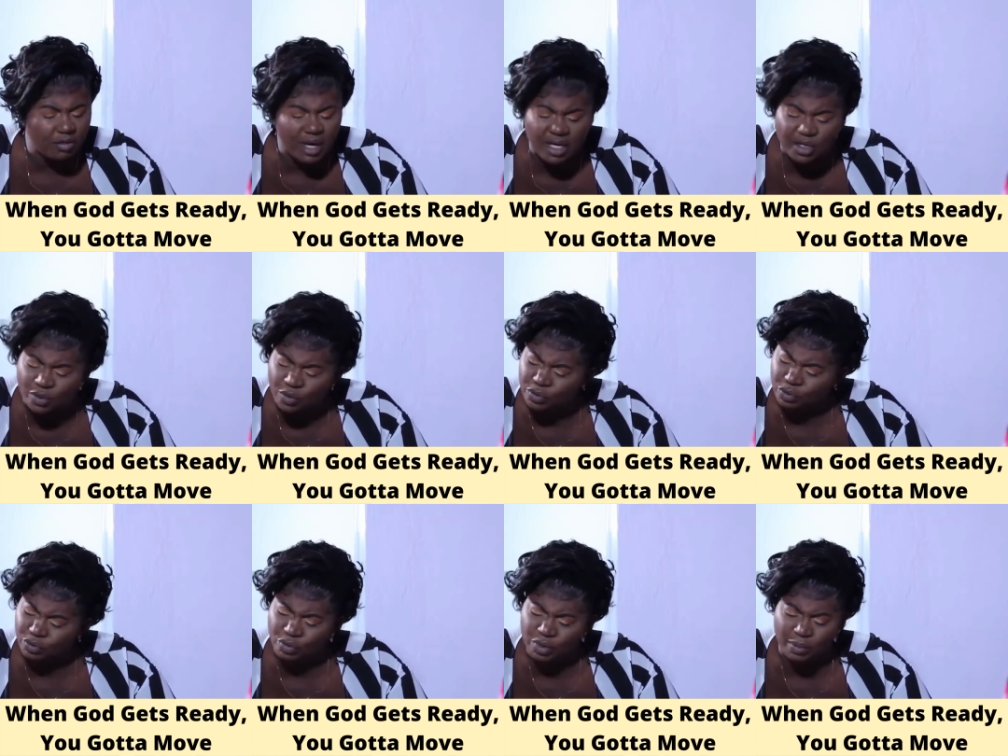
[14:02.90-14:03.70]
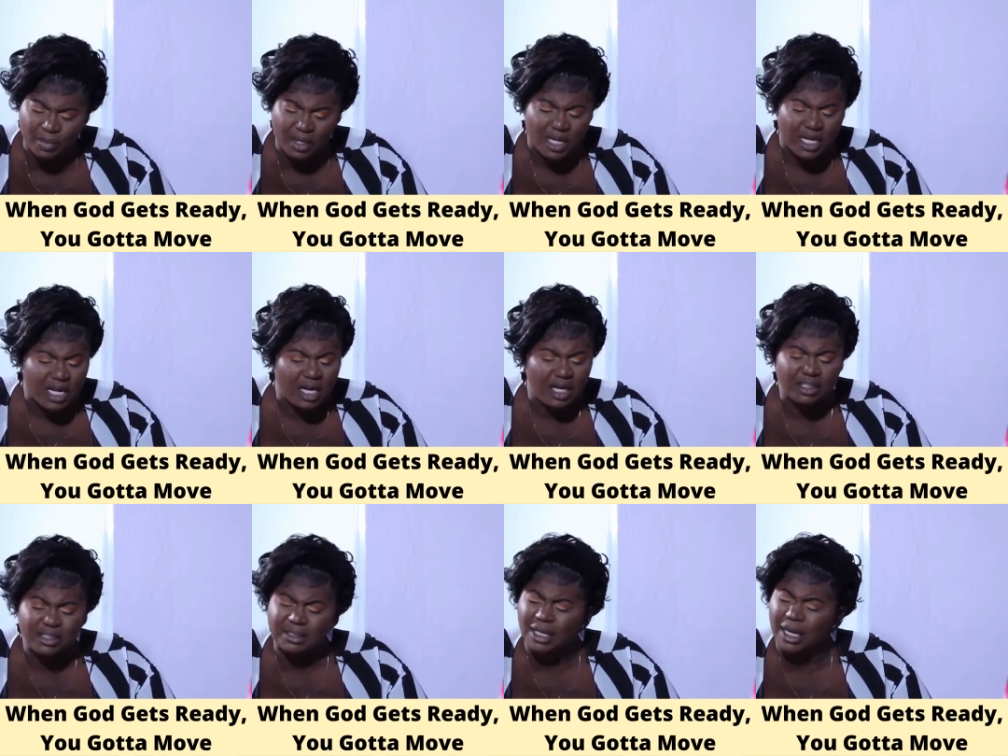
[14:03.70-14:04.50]
crying out to him.
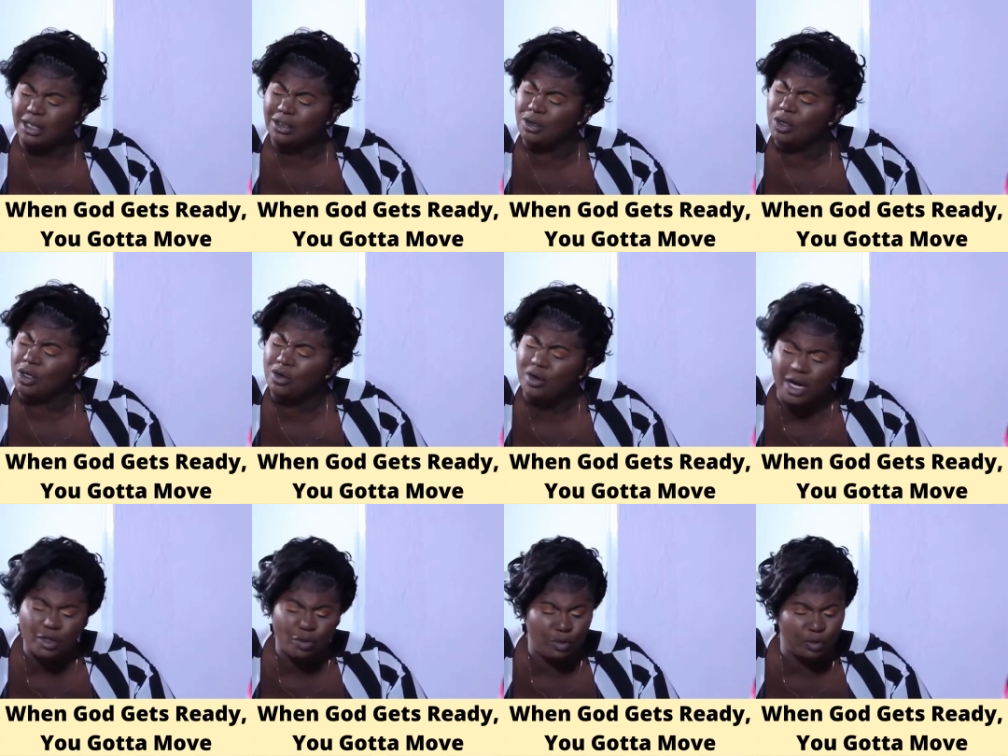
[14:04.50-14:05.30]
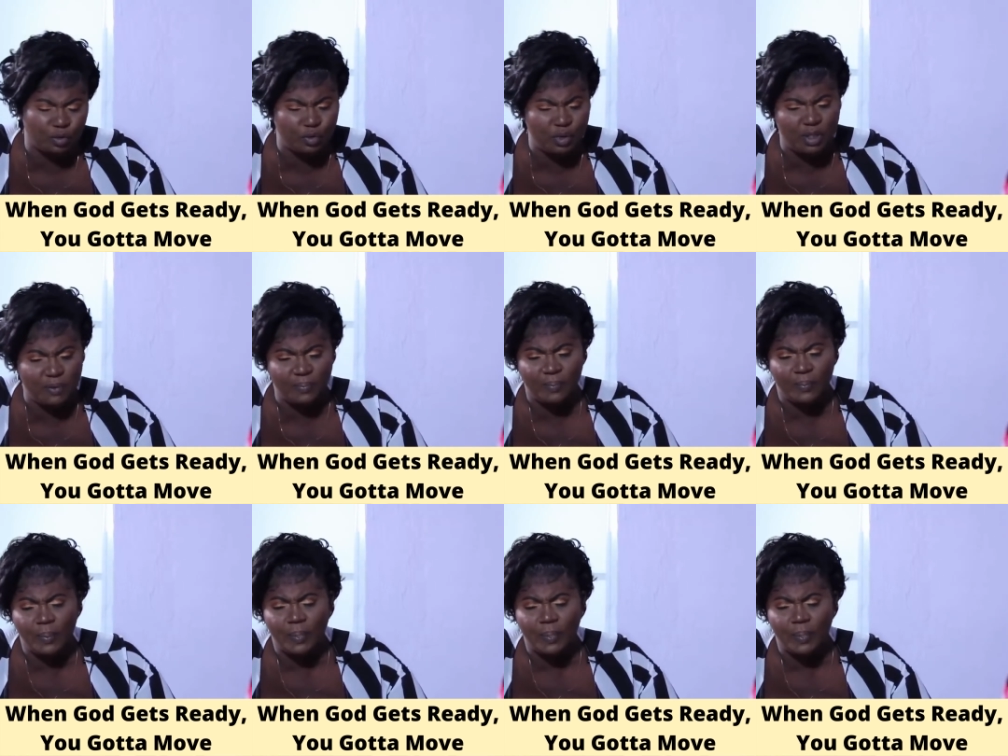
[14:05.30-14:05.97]
Mm-hmm. I start crying out to him.